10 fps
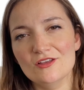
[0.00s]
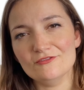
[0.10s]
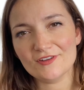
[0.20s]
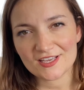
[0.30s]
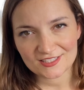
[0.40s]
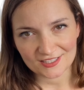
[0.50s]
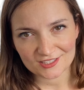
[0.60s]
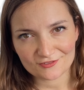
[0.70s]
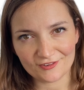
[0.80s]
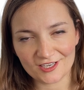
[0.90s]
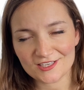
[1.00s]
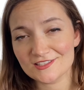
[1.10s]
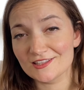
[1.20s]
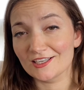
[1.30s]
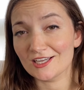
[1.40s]
First things
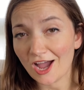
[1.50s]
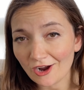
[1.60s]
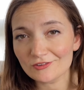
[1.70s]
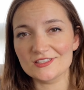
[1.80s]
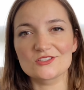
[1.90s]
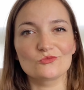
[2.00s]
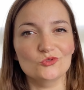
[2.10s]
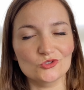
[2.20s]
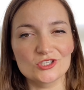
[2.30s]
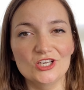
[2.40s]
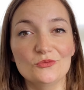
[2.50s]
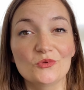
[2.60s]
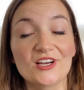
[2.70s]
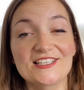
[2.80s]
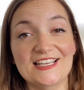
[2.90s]
first, the current Waterloo
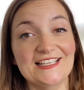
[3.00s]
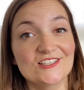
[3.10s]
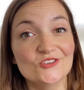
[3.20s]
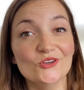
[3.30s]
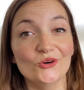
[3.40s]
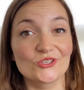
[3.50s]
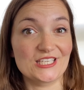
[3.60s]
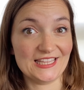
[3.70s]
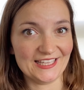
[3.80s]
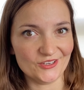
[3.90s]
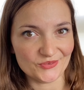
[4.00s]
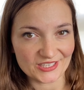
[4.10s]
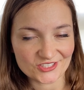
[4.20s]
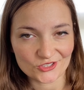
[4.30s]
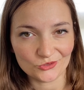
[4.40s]
Bridge is not the
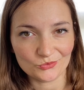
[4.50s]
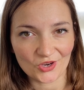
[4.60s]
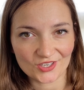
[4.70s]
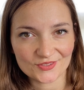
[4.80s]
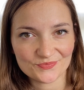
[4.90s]
original one.